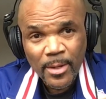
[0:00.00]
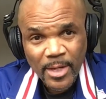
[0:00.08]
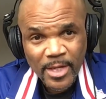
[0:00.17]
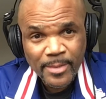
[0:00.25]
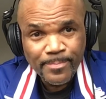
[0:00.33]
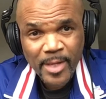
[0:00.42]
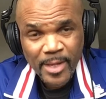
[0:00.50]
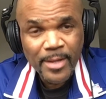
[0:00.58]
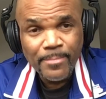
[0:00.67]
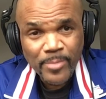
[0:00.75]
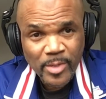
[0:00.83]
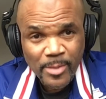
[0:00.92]
M
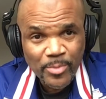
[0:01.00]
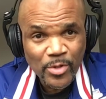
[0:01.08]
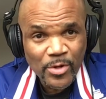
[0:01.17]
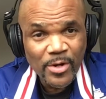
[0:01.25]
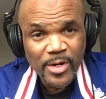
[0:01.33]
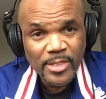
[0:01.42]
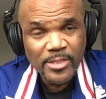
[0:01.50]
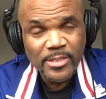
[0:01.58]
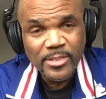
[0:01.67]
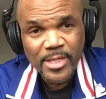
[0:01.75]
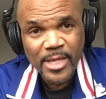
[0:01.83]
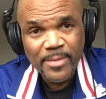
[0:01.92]
MWR
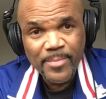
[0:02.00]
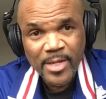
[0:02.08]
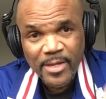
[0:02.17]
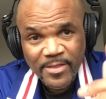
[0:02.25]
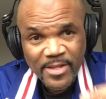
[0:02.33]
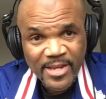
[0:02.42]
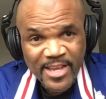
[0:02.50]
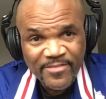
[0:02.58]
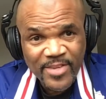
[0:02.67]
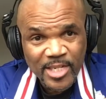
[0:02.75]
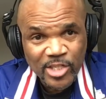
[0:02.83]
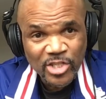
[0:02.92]
Entertainment and the
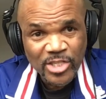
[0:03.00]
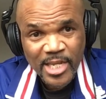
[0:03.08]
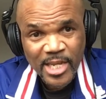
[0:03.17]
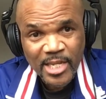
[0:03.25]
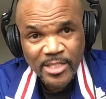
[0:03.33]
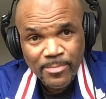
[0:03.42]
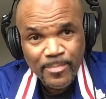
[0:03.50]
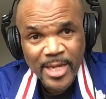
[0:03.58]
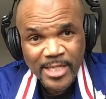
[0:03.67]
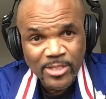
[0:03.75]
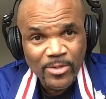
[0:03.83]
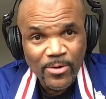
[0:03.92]
Navy Exchange
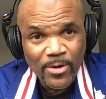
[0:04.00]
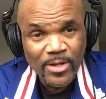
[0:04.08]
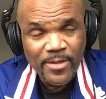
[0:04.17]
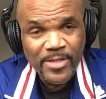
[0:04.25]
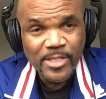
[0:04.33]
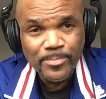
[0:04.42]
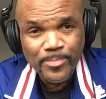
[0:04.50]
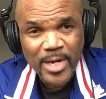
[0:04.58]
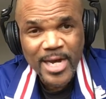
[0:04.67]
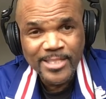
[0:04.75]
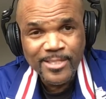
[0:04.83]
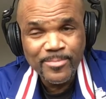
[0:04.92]
makes all of this
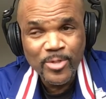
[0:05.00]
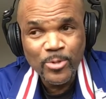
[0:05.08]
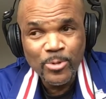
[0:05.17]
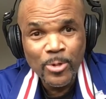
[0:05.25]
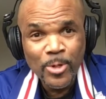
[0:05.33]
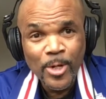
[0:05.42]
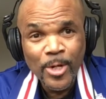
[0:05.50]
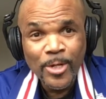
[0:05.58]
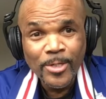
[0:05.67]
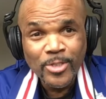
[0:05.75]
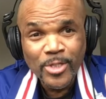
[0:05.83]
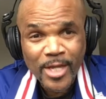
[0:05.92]
possible.
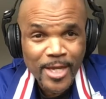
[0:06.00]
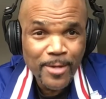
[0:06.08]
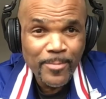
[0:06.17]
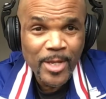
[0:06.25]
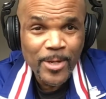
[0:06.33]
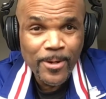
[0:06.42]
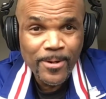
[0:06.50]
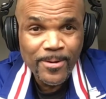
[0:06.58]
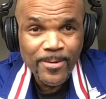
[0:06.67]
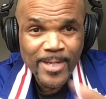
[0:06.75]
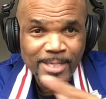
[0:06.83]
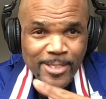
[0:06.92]
So here we go.
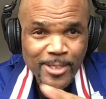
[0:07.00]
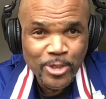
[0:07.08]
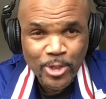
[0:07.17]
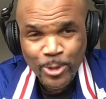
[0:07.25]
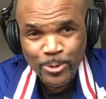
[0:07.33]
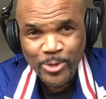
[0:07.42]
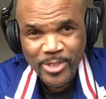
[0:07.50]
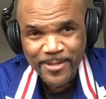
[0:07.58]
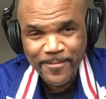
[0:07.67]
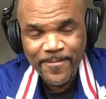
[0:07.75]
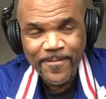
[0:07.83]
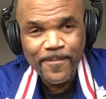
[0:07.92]
It's exclusive.
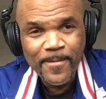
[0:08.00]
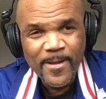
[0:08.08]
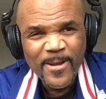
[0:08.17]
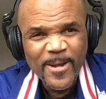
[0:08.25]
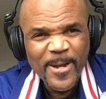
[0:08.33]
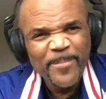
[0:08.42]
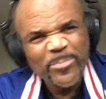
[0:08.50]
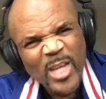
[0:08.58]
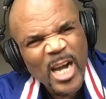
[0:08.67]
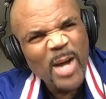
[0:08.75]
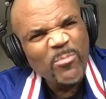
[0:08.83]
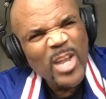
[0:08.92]

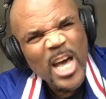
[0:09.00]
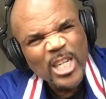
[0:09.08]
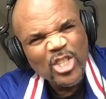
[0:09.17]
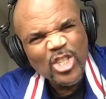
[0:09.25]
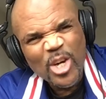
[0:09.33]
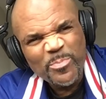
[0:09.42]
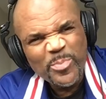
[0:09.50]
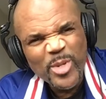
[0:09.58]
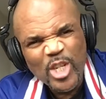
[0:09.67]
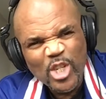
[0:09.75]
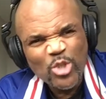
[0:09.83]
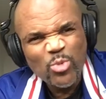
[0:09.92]
I'm locked up in
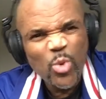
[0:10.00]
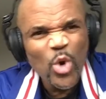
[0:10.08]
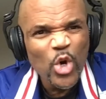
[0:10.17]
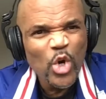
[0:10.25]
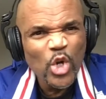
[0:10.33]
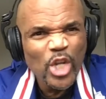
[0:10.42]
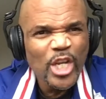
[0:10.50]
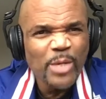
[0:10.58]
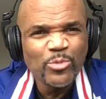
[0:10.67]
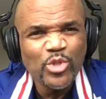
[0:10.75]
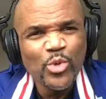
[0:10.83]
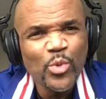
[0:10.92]
this world and I'm
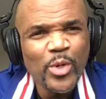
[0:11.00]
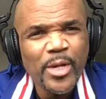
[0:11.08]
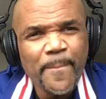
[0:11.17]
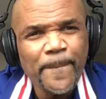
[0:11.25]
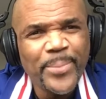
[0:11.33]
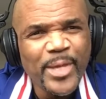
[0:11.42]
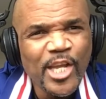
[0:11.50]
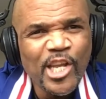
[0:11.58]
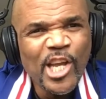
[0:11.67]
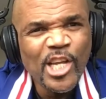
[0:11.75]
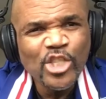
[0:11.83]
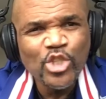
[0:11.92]
doing a bit.
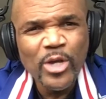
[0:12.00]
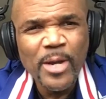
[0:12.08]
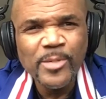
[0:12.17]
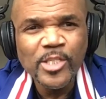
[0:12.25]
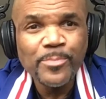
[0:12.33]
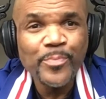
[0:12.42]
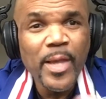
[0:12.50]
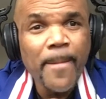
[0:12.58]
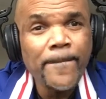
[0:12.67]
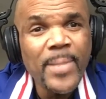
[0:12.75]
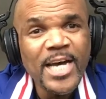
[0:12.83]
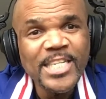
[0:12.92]
So I'ma spend
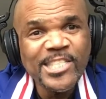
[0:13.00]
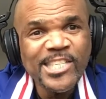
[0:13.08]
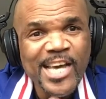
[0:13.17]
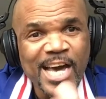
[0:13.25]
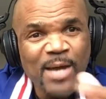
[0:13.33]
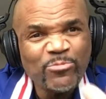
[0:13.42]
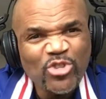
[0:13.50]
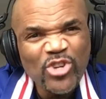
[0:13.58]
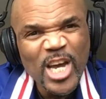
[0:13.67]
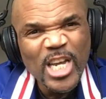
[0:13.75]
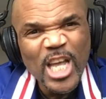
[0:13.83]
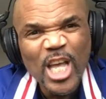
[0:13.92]
my time
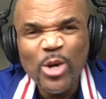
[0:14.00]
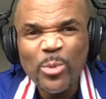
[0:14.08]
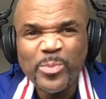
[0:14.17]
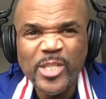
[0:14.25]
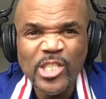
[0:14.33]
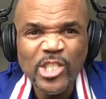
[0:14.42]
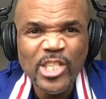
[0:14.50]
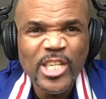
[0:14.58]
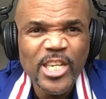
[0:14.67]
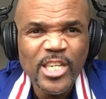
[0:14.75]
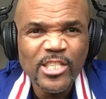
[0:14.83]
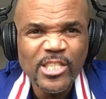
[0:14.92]
trying to help these
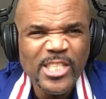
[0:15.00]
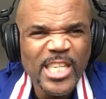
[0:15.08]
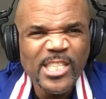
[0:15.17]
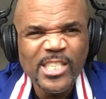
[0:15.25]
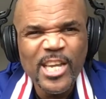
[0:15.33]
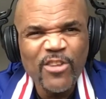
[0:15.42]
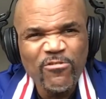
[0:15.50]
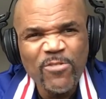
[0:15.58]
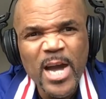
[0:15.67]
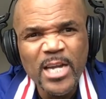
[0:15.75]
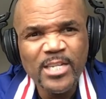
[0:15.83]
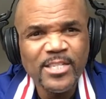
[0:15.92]
kids. They said
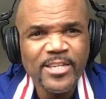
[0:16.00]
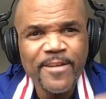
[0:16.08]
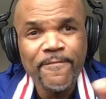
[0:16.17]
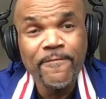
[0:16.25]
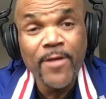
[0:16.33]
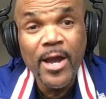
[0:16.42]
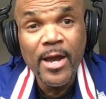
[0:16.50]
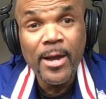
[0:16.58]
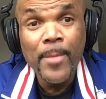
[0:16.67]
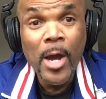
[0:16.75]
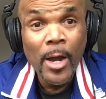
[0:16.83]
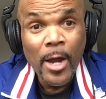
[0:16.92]
rock rocket their rhyme.
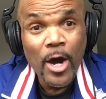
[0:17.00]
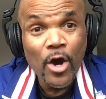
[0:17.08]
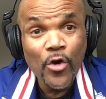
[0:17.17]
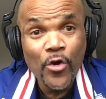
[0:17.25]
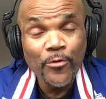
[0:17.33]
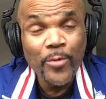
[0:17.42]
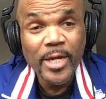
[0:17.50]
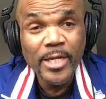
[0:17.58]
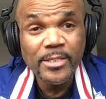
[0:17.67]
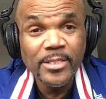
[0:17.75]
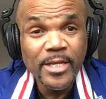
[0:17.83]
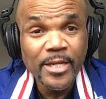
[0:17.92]
I already
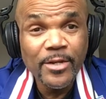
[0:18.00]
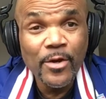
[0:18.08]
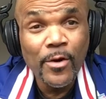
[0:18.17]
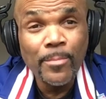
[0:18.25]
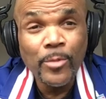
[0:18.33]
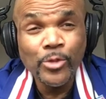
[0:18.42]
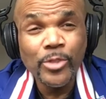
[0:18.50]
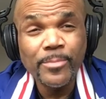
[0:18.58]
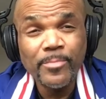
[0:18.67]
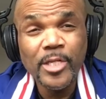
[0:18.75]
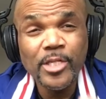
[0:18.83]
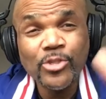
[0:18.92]
did. Almost
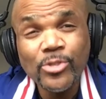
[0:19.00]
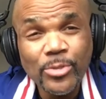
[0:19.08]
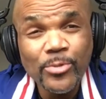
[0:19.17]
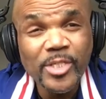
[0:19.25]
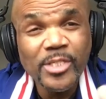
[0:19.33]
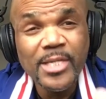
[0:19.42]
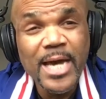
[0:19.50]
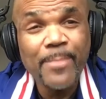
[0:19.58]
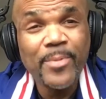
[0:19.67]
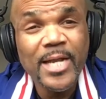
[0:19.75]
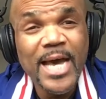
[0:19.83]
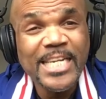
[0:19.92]
committed suicide,
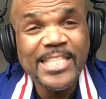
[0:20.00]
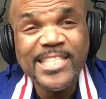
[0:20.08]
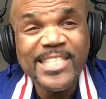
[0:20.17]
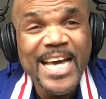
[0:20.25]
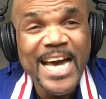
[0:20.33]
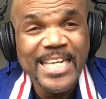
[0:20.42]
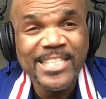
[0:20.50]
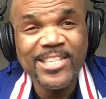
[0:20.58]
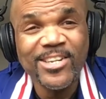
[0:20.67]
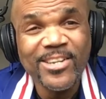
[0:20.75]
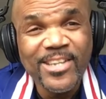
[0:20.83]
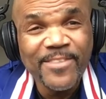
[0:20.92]
but I decided to
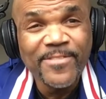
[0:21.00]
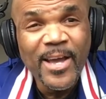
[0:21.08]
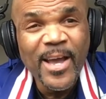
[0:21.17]
live.